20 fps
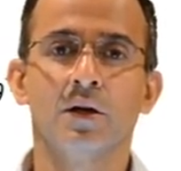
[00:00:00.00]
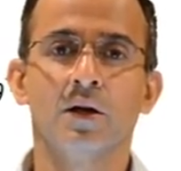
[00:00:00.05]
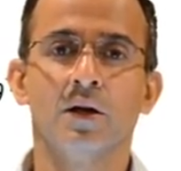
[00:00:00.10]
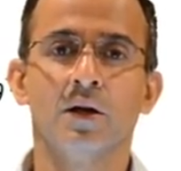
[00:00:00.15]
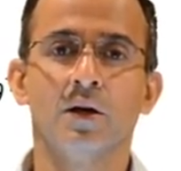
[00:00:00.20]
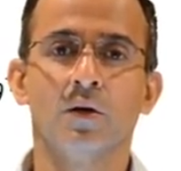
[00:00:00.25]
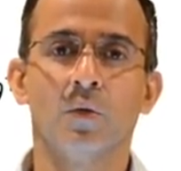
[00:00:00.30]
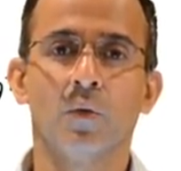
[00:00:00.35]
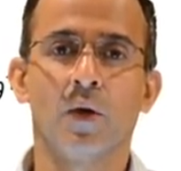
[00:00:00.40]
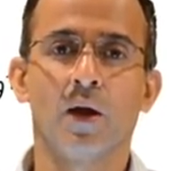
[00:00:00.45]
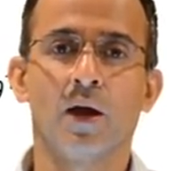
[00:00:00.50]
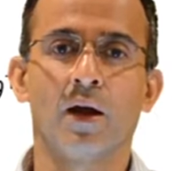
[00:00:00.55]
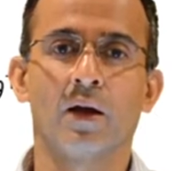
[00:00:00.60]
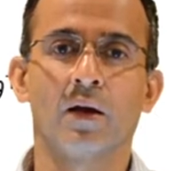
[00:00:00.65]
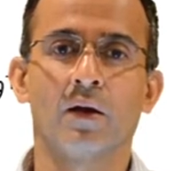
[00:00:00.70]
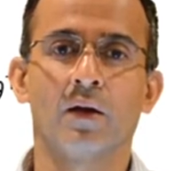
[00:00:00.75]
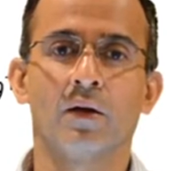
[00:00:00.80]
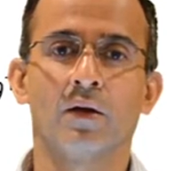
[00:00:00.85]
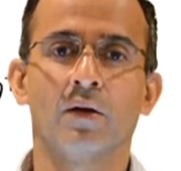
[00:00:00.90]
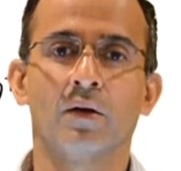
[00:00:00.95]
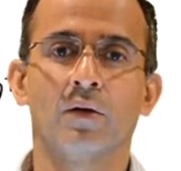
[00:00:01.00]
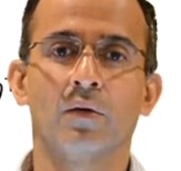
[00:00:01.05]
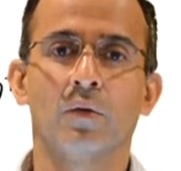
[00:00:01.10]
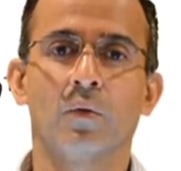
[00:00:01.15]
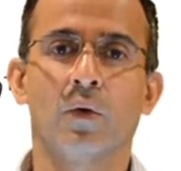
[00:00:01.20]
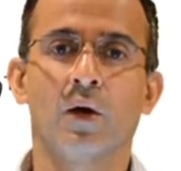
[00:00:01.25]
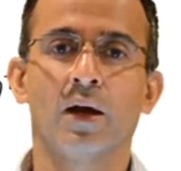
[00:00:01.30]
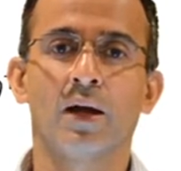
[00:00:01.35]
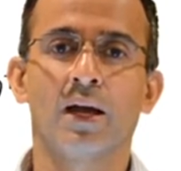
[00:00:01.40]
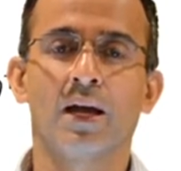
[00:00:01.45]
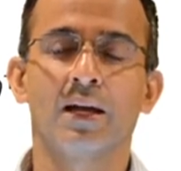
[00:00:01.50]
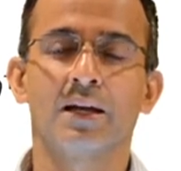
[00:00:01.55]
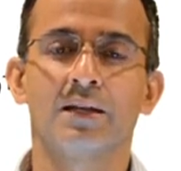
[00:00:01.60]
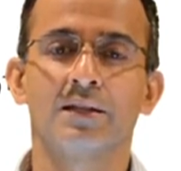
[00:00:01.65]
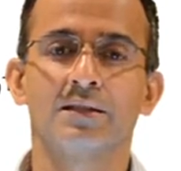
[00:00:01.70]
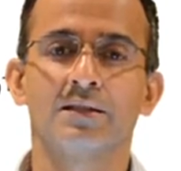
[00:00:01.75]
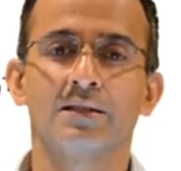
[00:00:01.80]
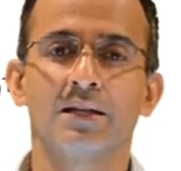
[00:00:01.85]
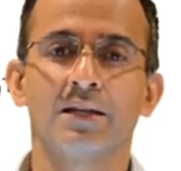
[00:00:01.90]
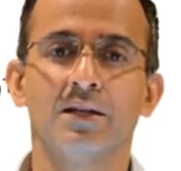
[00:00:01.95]
uh, where y hat
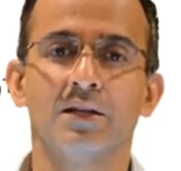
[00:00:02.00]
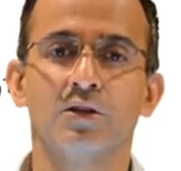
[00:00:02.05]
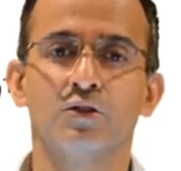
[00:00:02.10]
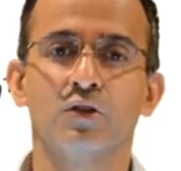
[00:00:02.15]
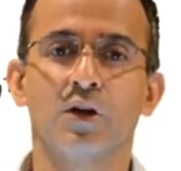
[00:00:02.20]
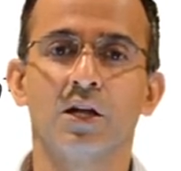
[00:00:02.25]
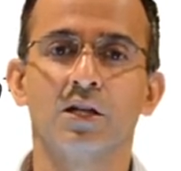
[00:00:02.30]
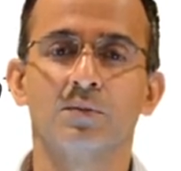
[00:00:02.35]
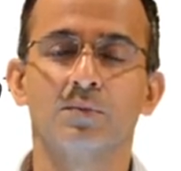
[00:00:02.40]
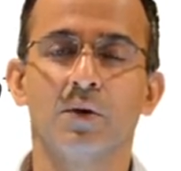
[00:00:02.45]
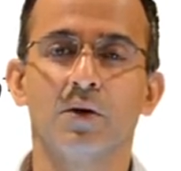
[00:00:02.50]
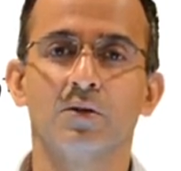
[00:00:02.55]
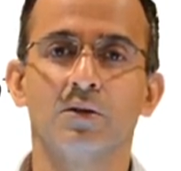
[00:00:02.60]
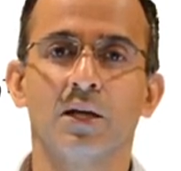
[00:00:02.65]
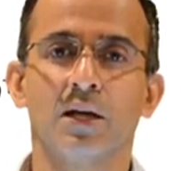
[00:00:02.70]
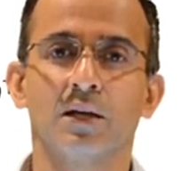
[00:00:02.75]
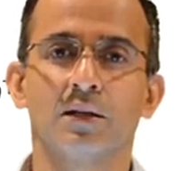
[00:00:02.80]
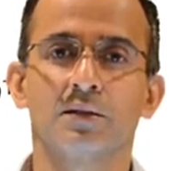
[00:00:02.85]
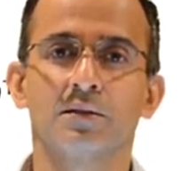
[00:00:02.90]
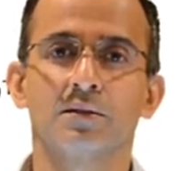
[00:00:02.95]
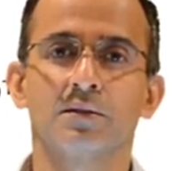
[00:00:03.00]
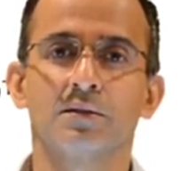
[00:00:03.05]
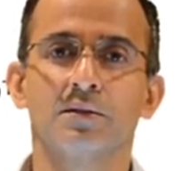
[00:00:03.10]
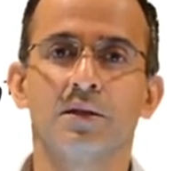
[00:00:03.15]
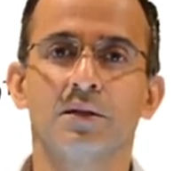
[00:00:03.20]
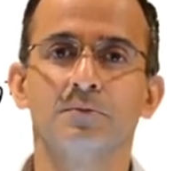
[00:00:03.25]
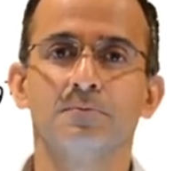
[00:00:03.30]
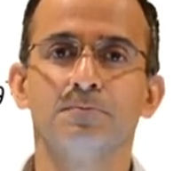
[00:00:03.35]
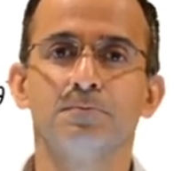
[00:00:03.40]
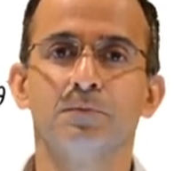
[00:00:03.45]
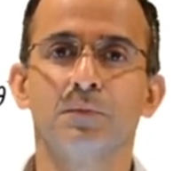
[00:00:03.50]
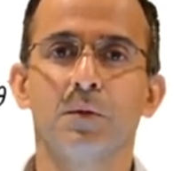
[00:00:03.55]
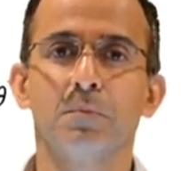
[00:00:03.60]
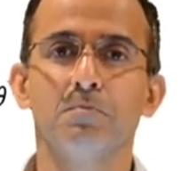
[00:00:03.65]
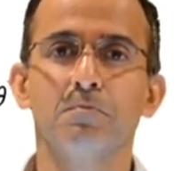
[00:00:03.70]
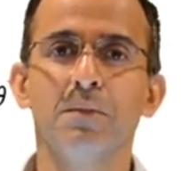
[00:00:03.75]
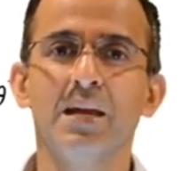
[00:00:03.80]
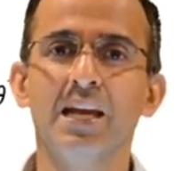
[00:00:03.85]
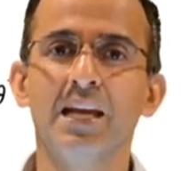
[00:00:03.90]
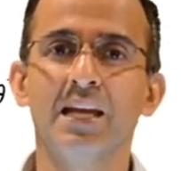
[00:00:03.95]
is theta transpose x, then the
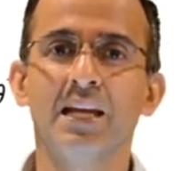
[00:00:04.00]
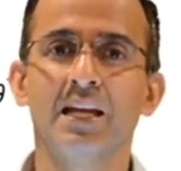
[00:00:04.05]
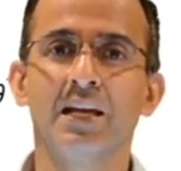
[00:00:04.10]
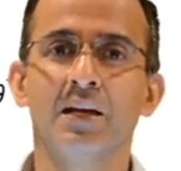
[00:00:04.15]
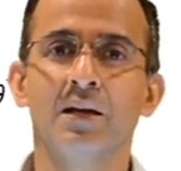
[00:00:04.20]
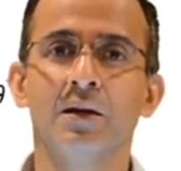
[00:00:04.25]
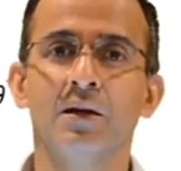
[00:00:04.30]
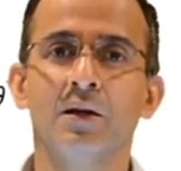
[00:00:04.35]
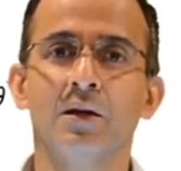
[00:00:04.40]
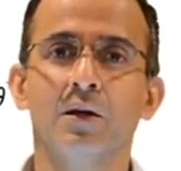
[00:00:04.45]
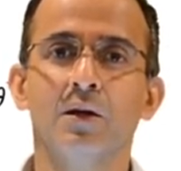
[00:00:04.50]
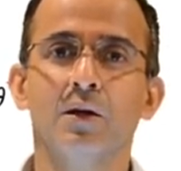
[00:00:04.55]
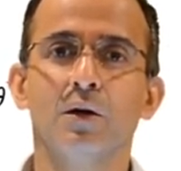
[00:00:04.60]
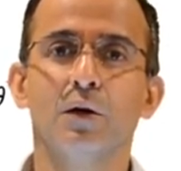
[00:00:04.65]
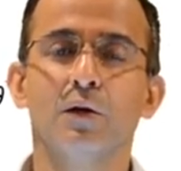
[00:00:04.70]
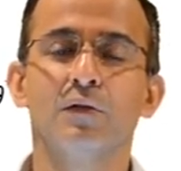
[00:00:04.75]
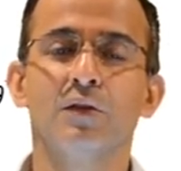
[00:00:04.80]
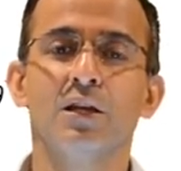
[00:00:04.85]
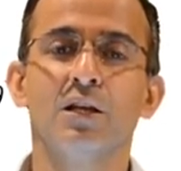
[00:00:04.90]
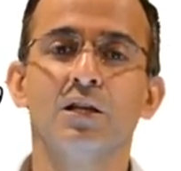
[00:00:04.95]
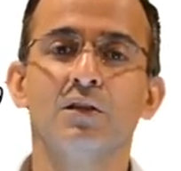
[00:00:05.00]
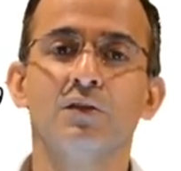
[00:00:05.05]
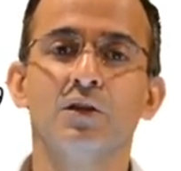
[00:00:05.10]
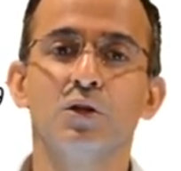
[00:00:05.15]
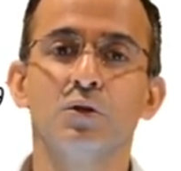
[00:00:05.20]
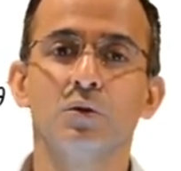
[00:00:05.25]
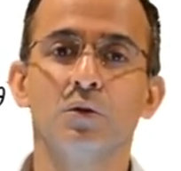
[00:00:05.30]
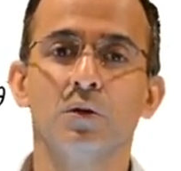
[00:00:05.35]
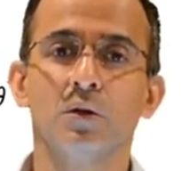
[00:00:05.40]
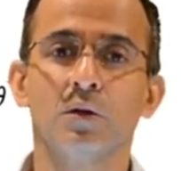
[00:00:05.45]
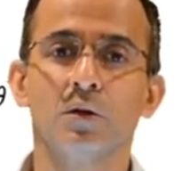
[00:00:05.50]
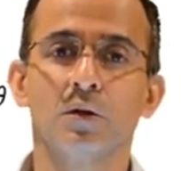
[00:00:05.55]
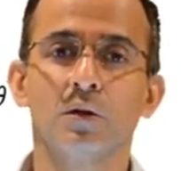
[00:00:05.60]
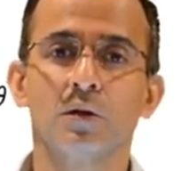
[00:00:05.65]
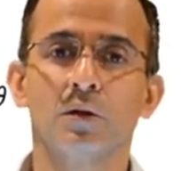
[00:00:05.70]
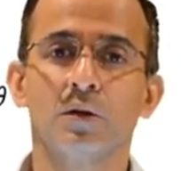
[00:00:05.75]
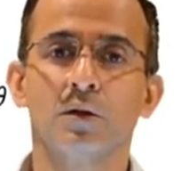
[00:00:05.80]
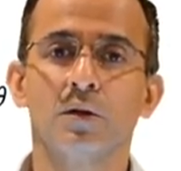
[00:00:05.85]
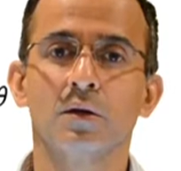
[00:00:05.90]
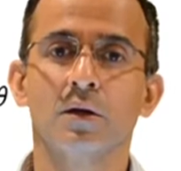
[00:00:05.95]
meaning of the individual
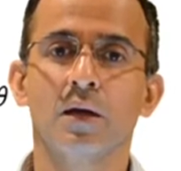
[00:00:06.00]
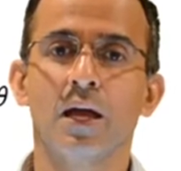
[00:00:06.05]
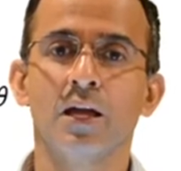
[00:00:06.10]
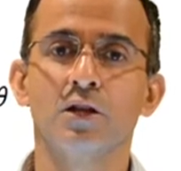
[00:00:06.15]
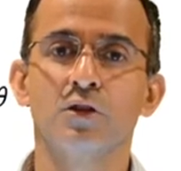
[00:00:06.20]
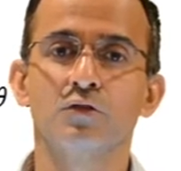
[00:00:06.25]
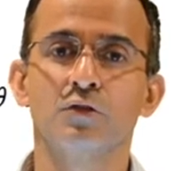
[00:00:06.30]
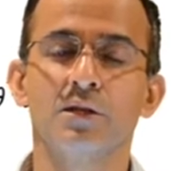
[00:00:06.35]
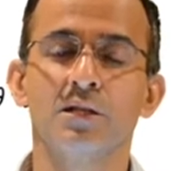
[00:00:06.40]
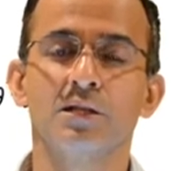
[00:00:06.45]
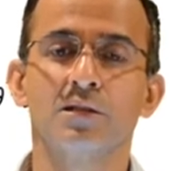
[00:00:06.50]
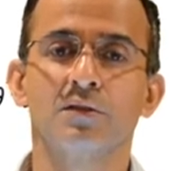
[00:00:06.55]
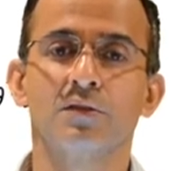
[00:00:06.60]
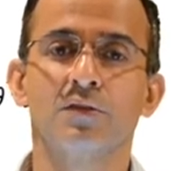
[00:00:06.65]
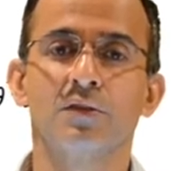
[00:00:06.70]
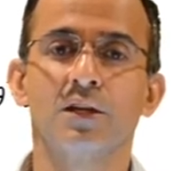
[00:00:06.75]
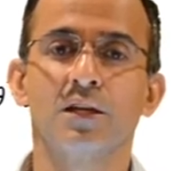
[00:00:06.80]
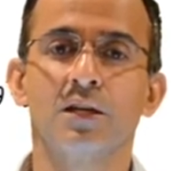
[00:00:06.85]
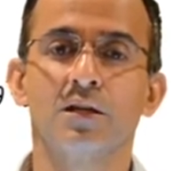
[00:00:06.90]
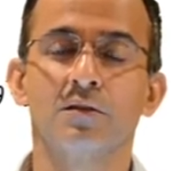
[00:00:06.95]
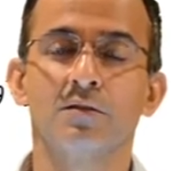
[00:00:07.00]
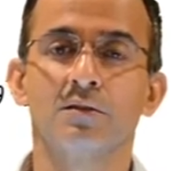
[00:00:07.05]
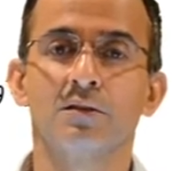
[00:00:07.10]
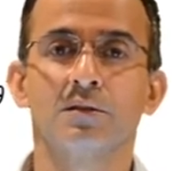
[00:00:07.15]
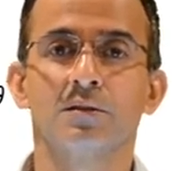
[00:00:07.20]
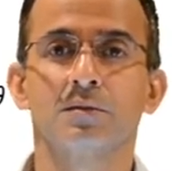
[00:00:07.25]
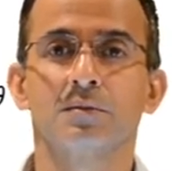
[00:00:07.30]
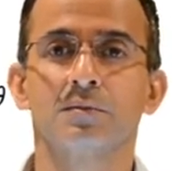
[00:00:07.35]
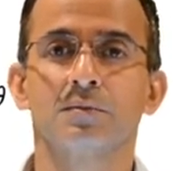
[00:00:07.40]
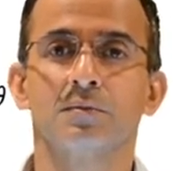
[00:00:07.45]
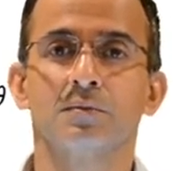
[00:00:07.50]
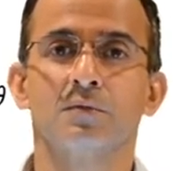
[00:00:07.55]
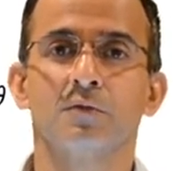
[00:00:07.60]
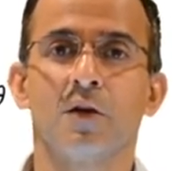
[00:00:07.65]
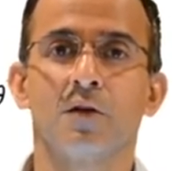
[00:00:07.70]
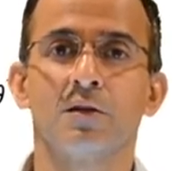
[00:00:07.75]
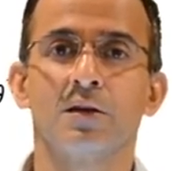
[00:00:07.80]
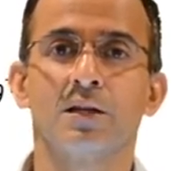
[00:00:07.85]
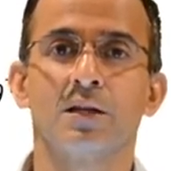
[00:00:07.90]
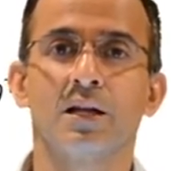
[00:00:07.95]
entries of theta is
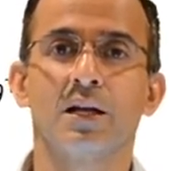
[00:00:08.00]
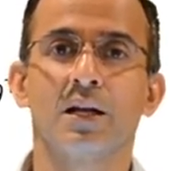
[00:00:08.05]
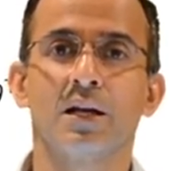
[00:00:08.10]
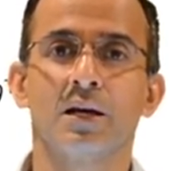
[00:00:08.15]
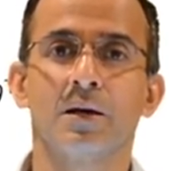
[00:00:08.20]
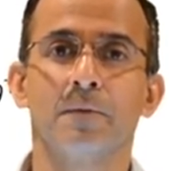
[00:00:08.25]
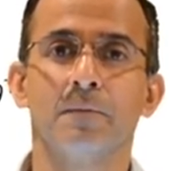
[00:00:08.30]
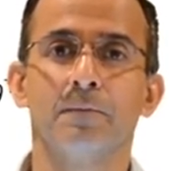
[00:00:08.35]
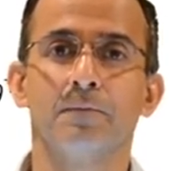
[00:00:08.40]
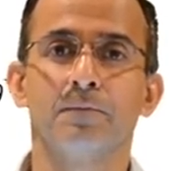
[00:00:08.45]
very clear.